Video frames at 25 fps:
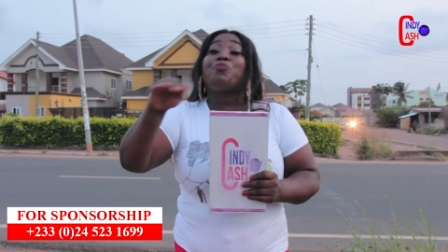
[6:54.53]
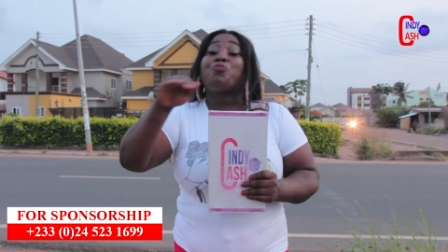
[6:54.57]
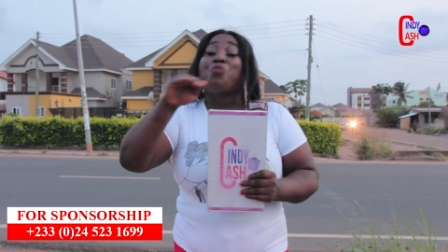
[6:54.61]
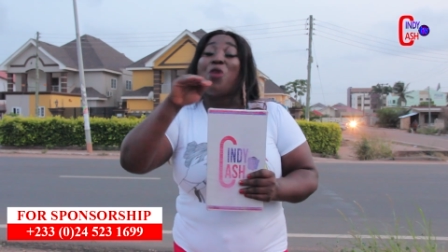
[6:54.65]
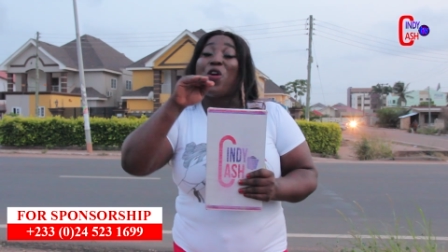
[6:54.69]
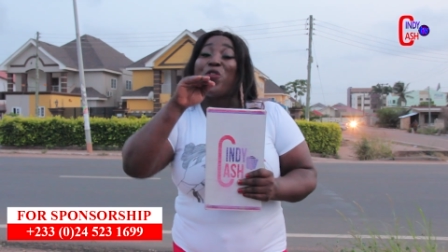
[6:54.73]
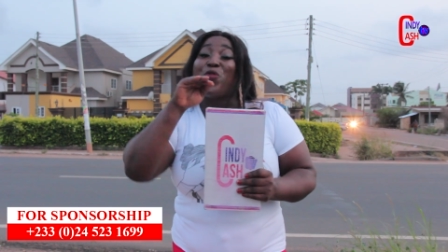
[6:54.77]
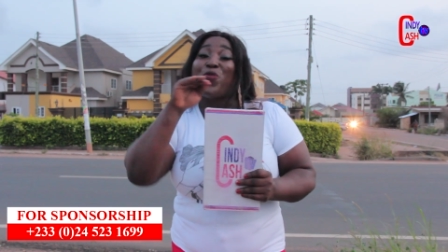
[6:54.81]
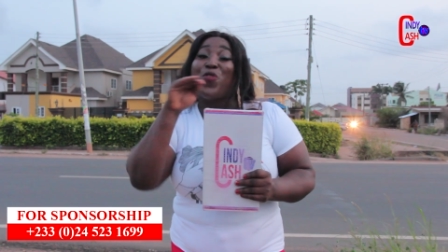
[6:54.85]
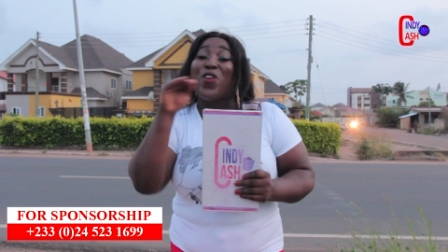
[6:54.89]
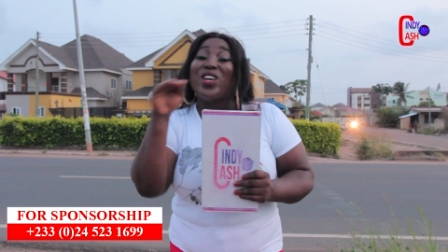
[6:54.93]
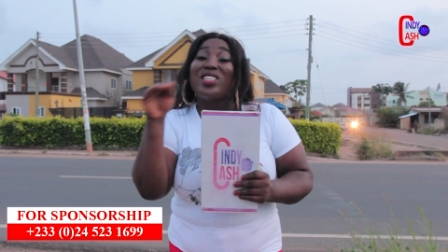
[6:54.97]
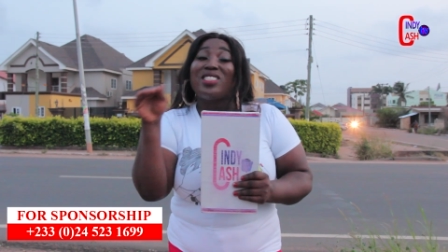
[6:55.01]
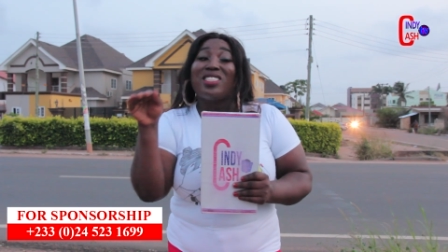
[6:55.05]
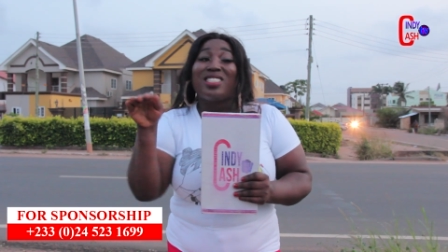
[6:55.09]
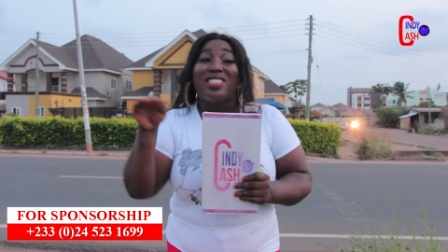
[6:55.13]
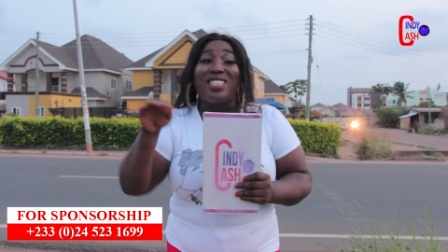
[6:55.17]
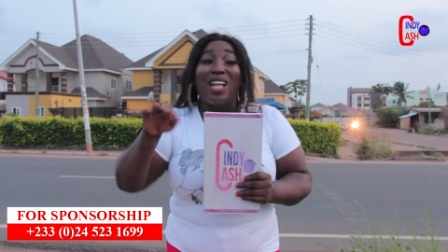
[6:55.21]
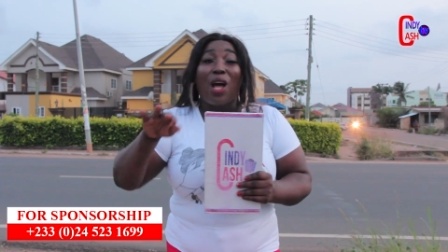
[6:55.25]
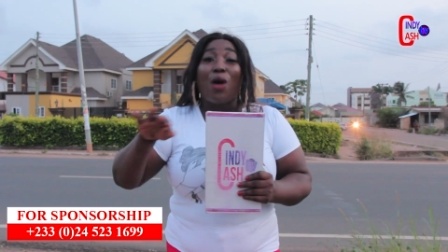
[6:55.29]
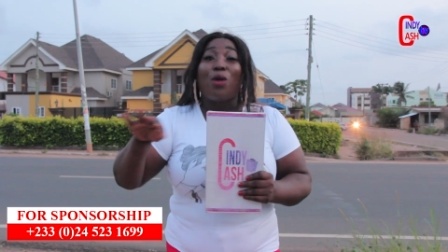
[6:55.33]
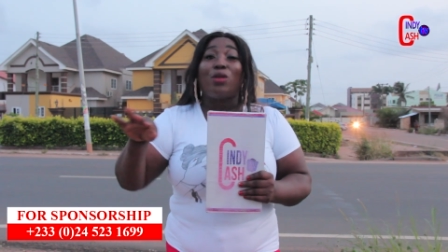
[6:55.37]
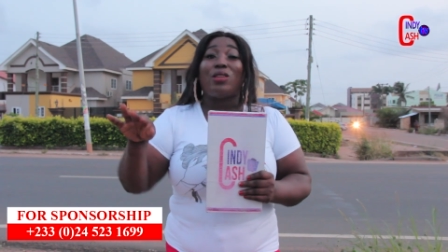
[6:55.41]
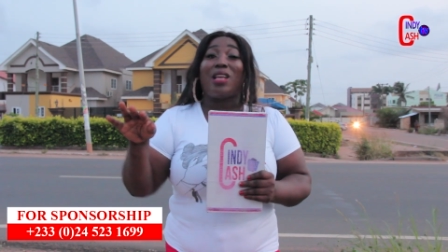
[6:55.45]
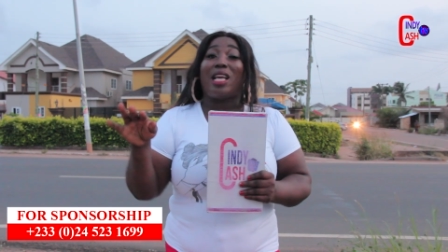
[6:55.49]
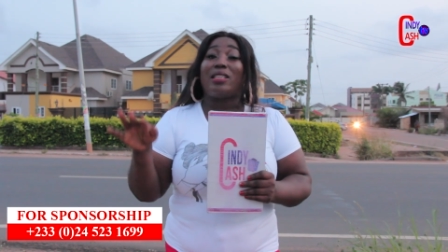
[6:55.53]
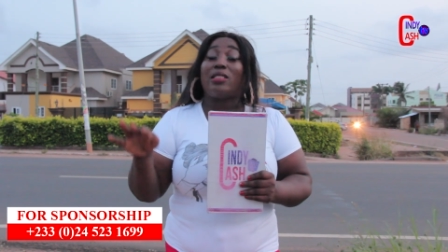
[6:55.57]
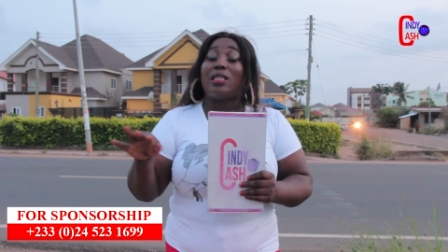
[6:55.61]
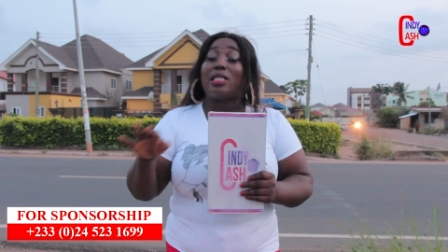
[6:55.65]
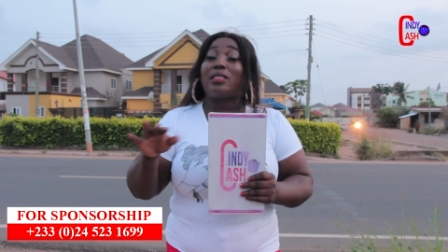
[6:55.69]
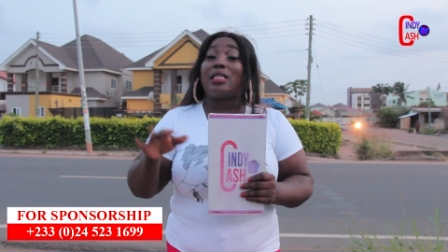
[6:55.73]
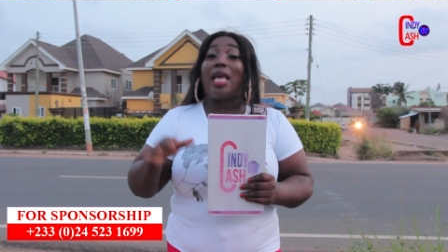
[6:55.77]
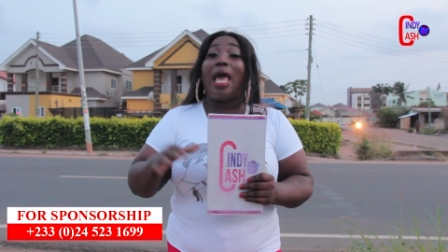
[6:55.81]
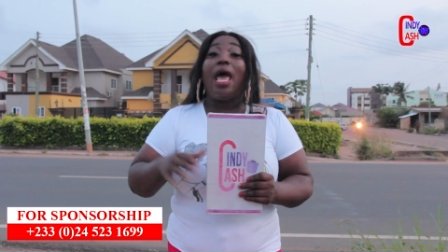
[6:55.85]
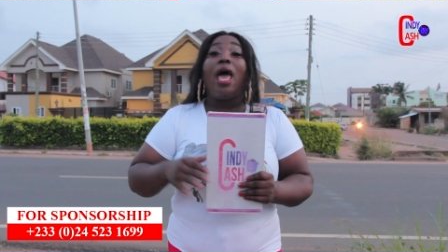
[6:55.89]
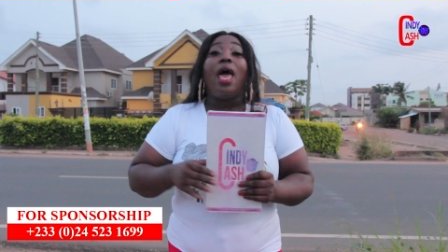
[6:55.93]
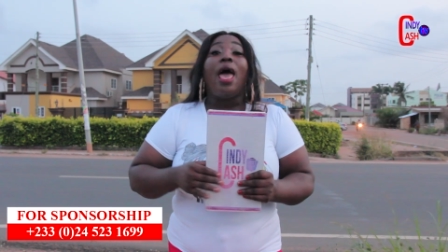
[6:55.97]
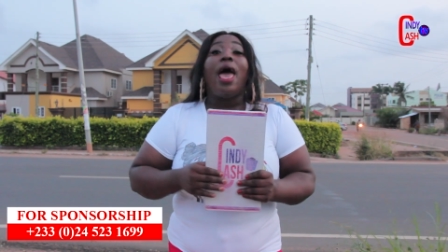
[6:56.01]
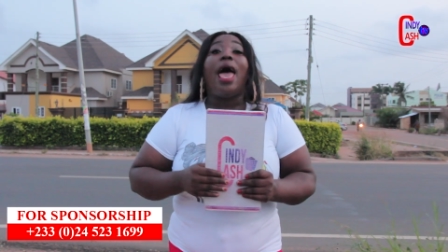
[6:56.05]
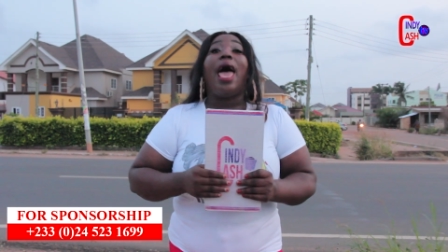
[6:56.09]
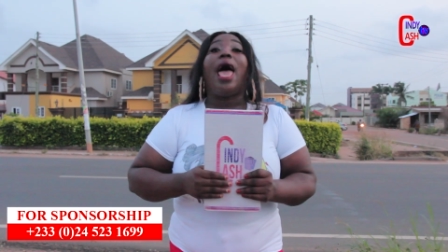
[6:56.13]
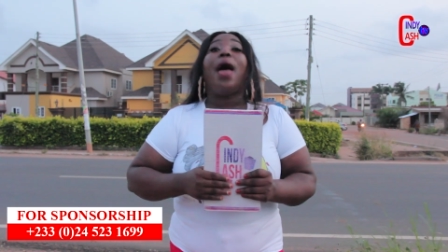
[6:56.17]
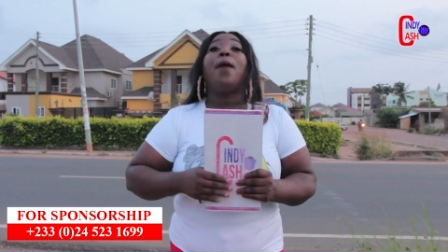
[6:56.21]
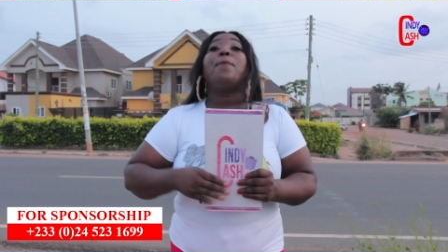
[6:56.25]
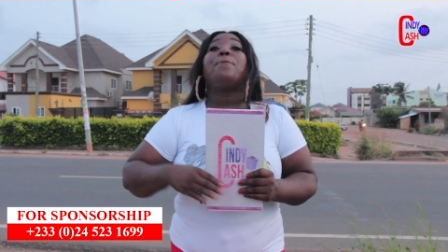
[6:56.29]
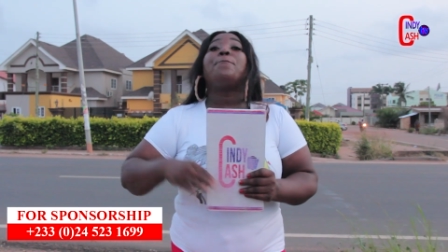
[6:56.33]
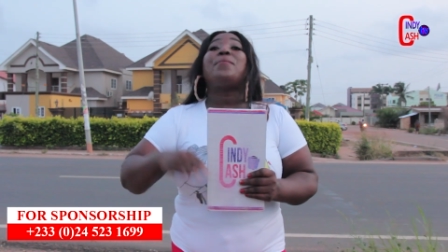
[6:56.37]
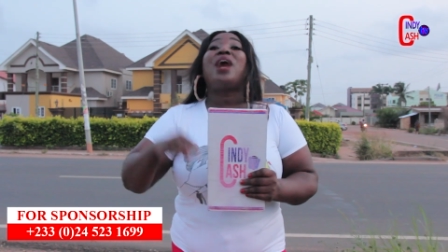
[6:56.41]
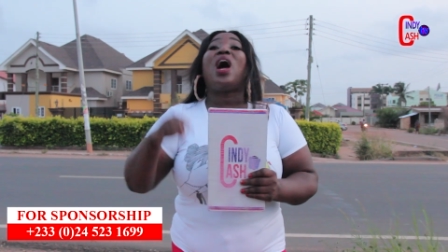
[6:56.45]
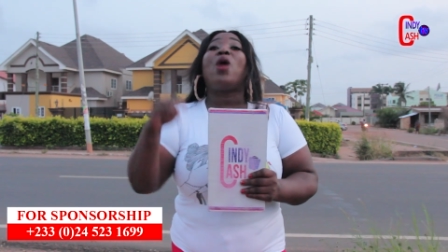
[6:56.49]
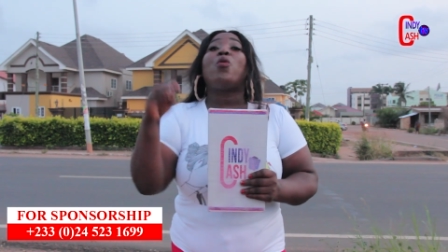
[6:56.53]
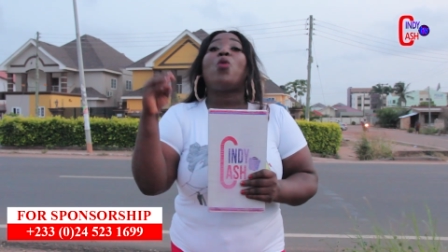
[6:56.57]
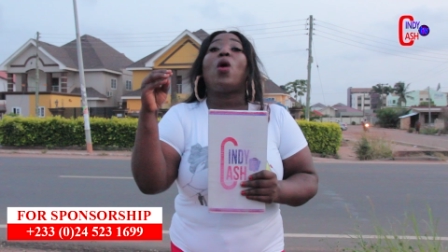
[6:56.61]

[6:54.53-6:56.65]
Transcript: professional that you say, and my